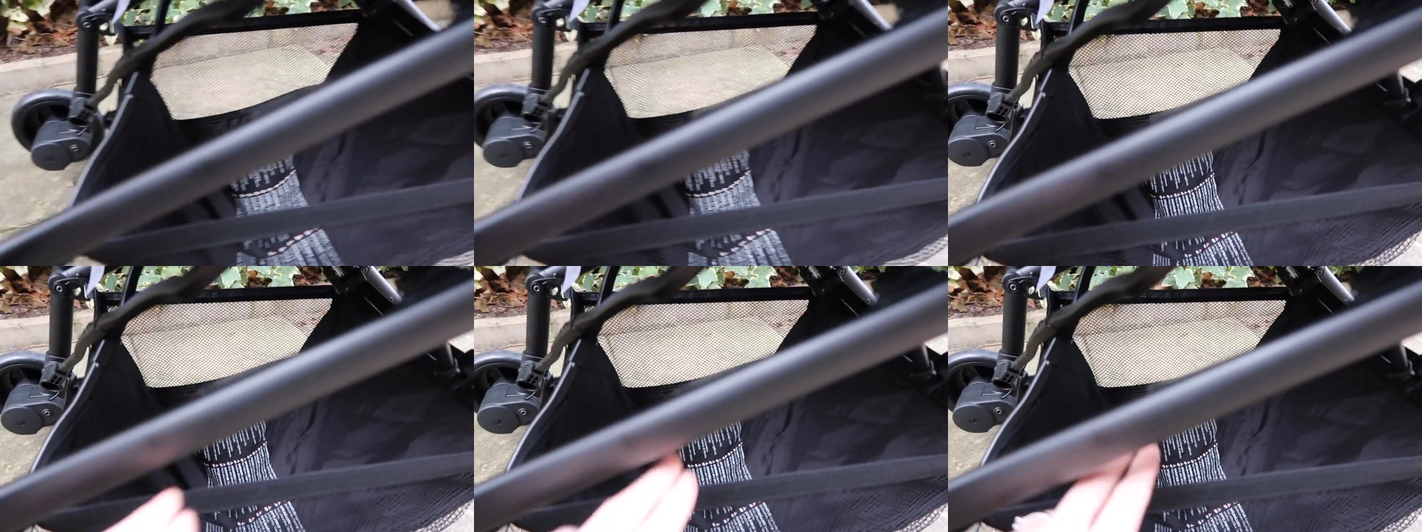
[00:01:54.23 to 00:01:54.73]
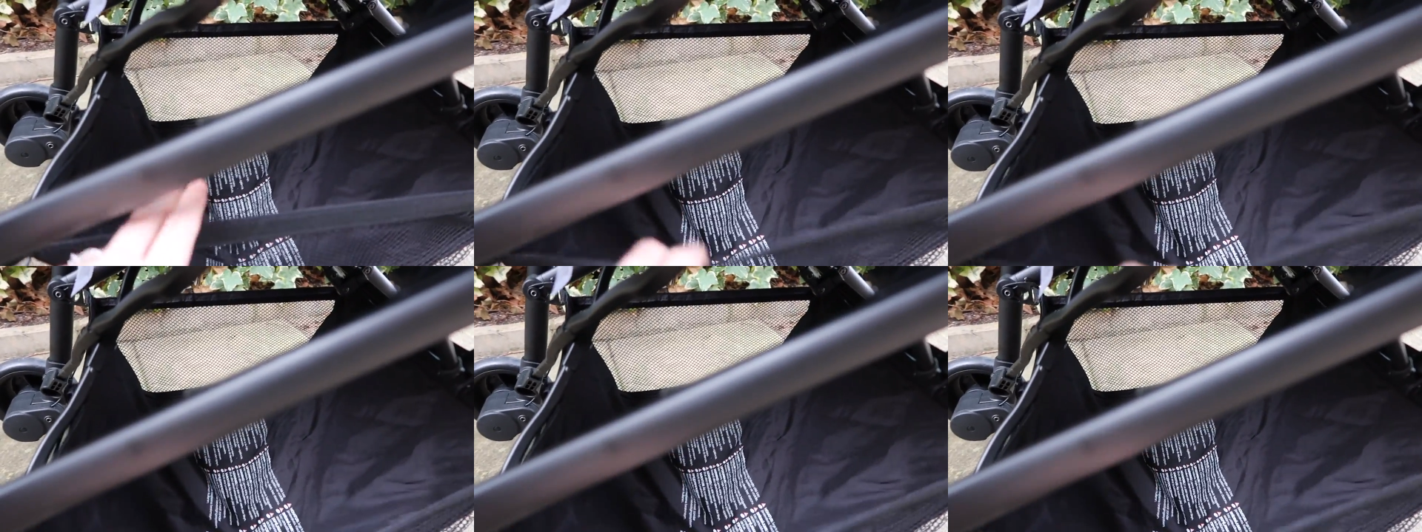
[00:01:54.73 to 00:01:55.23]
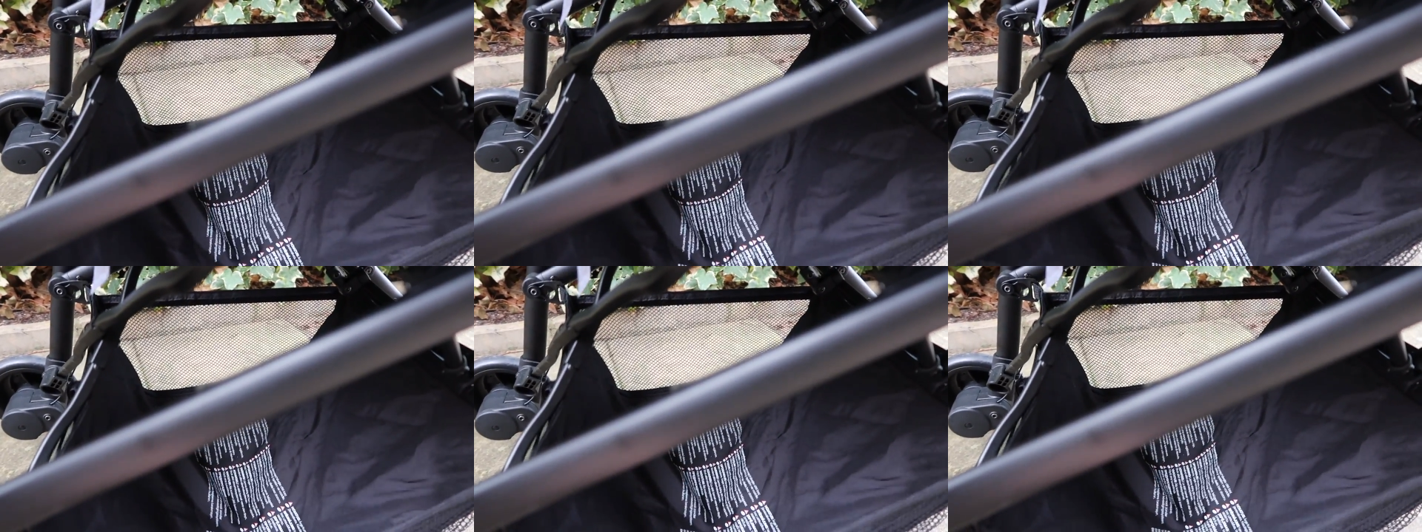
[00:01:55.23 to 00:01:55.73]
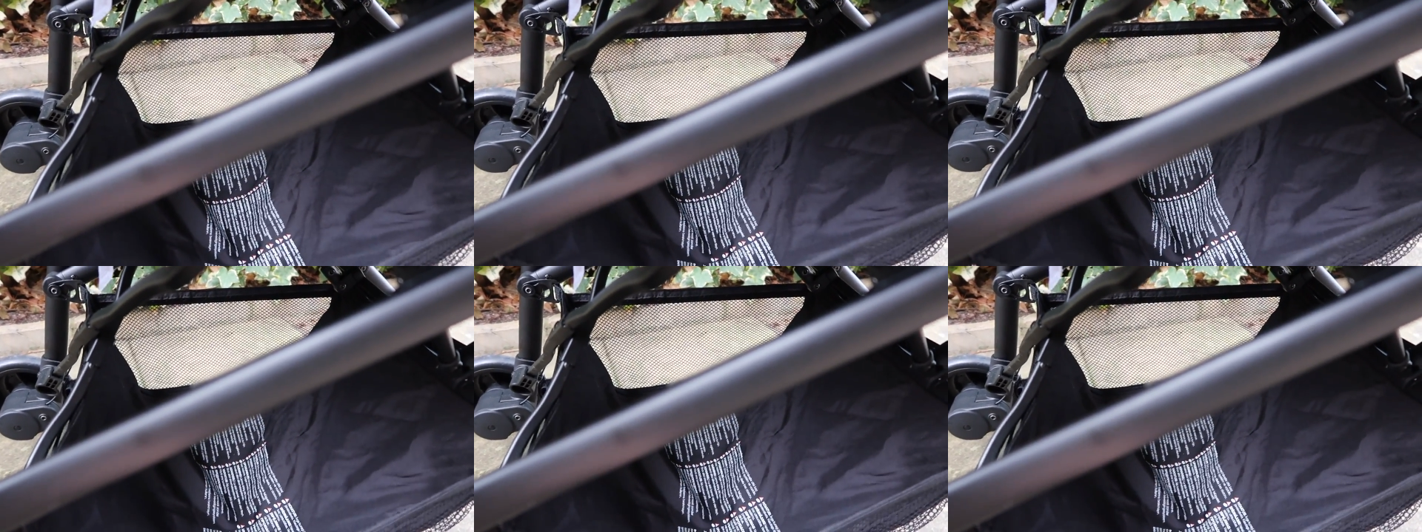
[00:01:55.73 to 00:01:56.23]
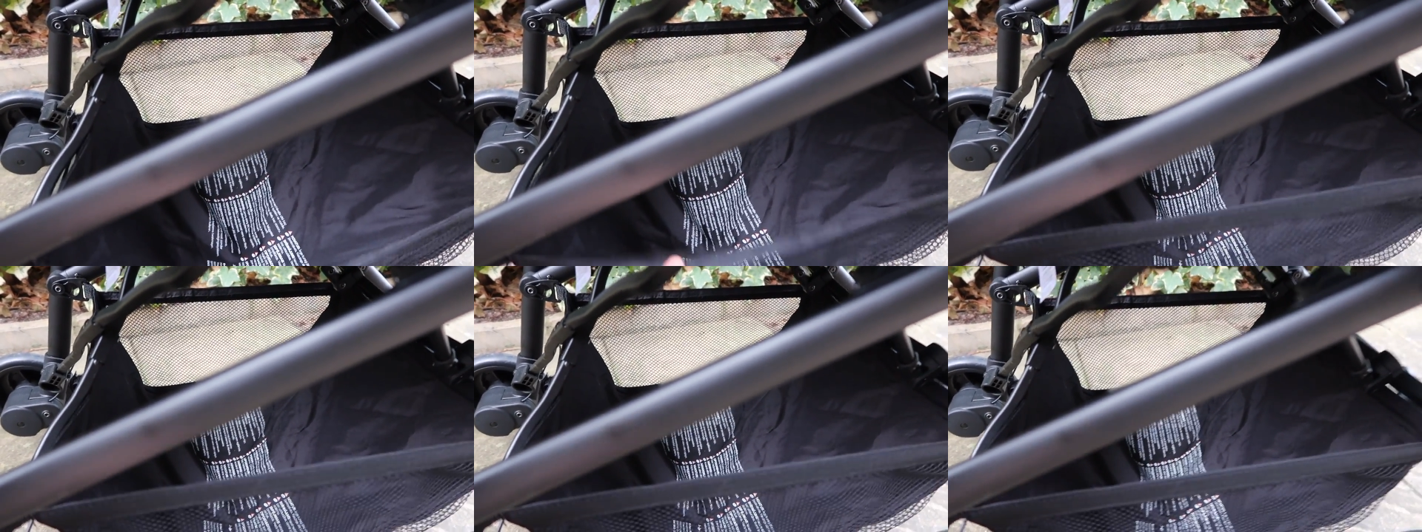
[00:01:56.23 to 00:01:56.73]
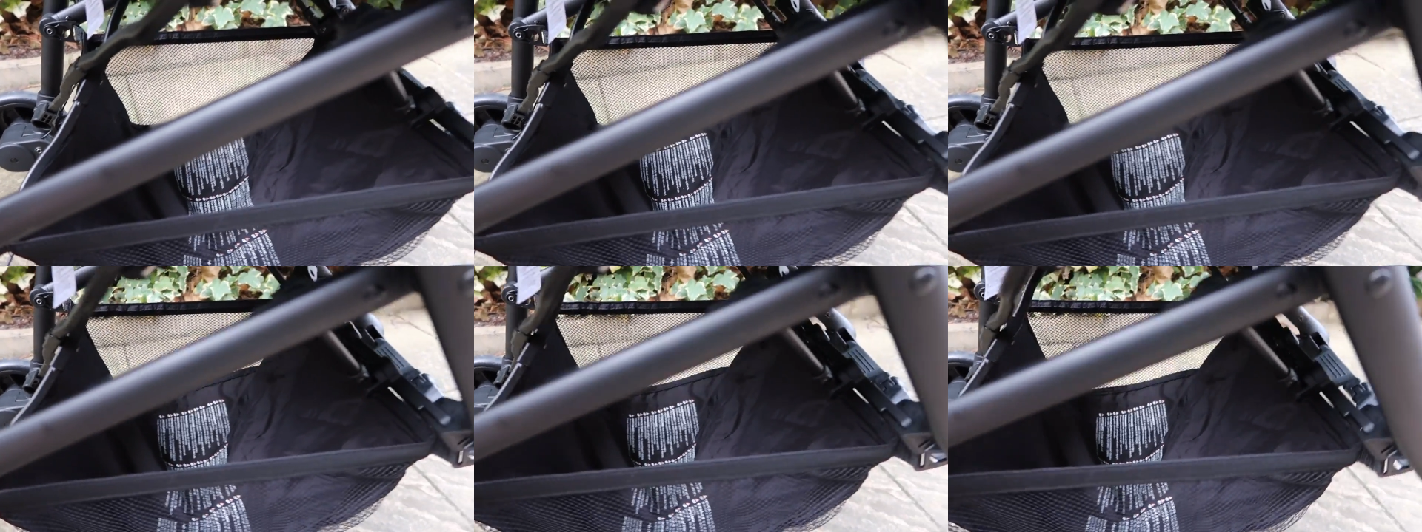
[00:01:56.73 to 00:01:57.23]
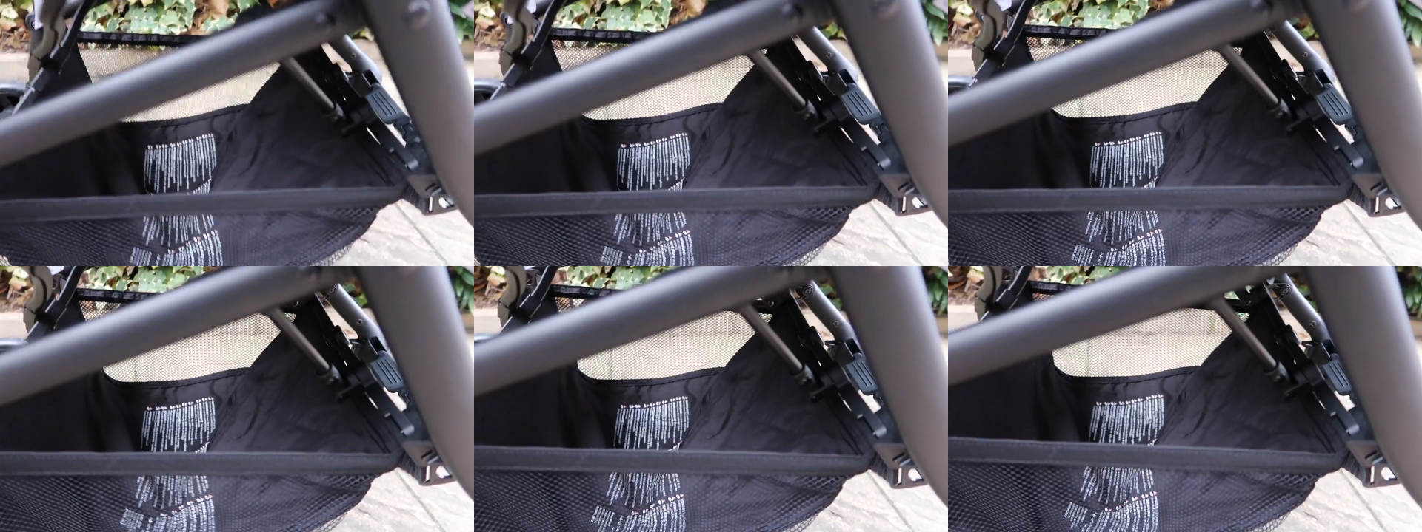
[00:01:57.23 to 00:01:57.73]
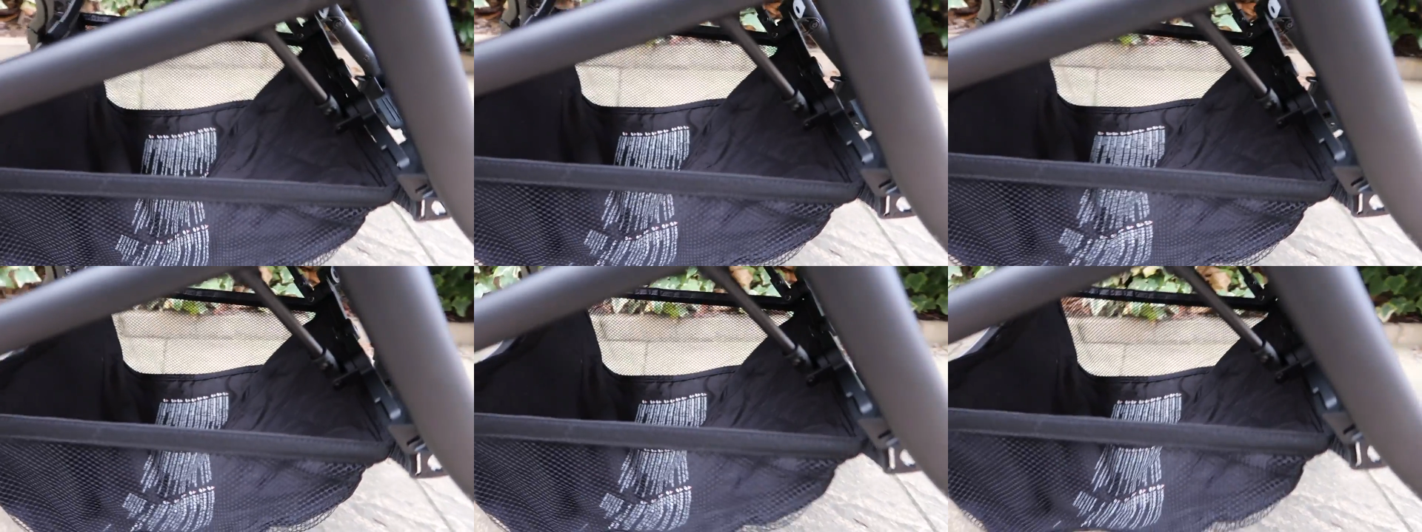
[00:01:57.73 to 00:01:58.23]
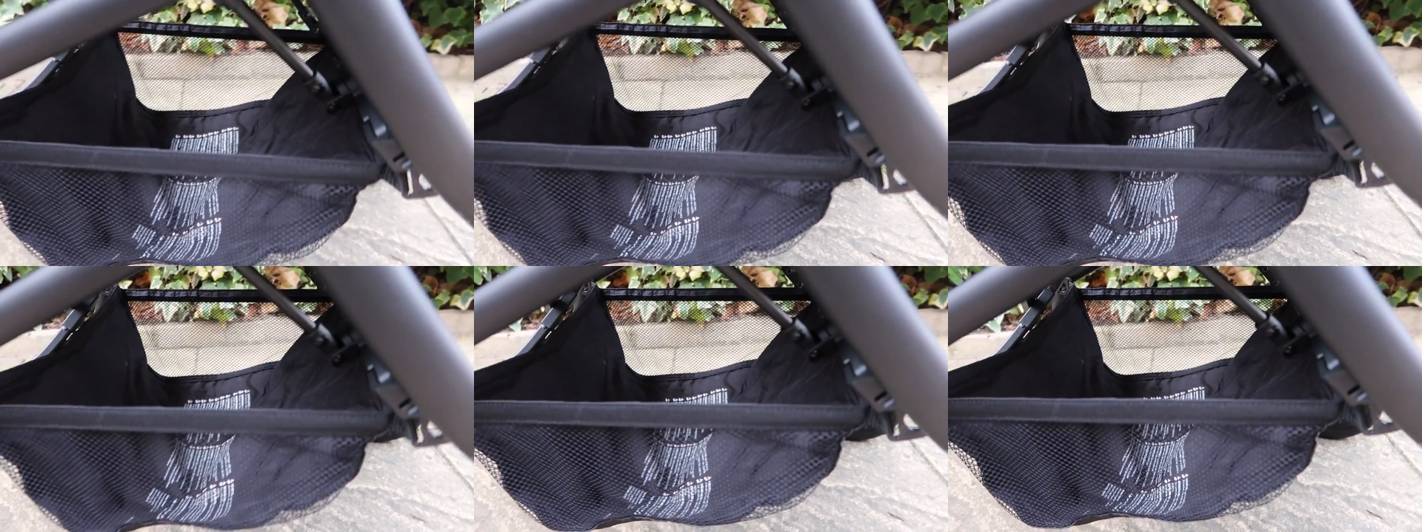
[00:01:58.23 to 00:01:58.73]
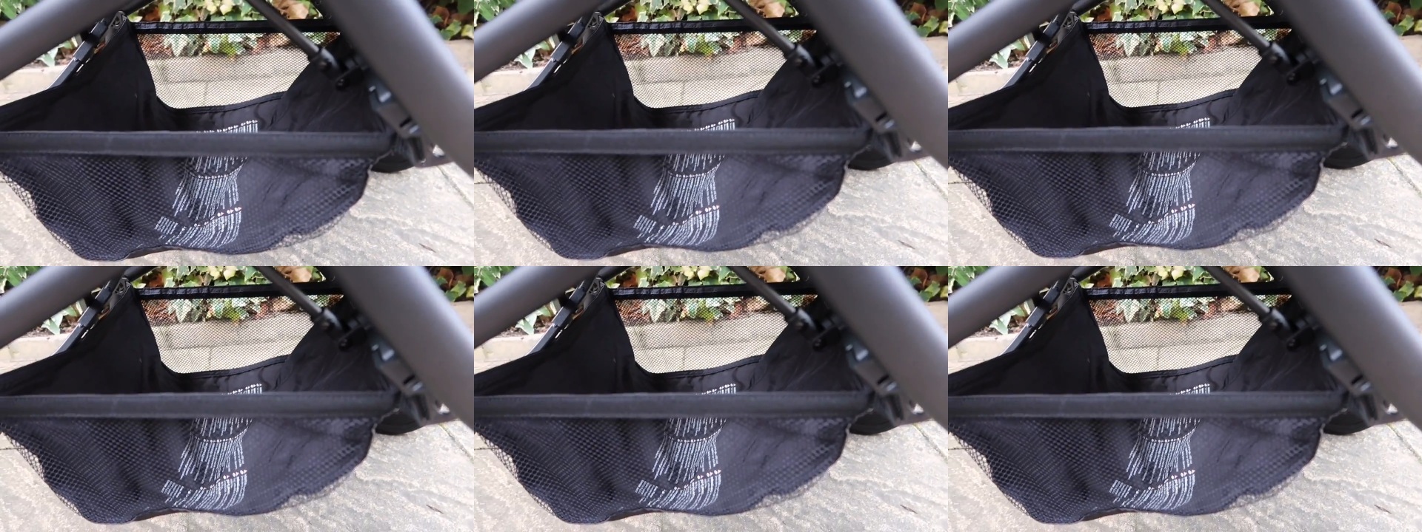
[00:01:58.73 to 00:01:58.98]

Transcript: [unreadable: no face in view]